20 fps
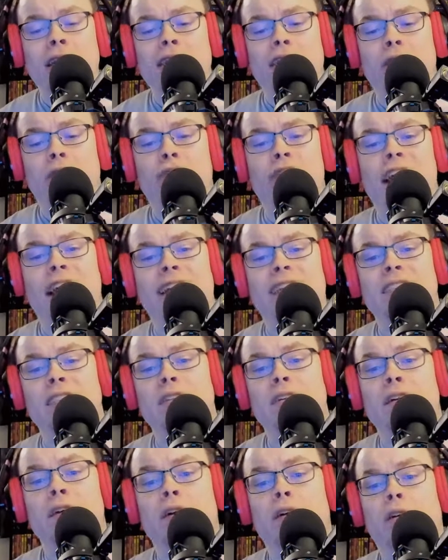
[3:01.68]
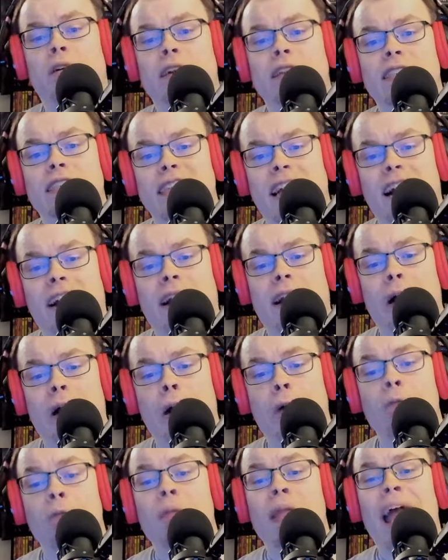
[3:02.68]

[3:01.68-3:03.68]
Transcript: to face Chris Jericho.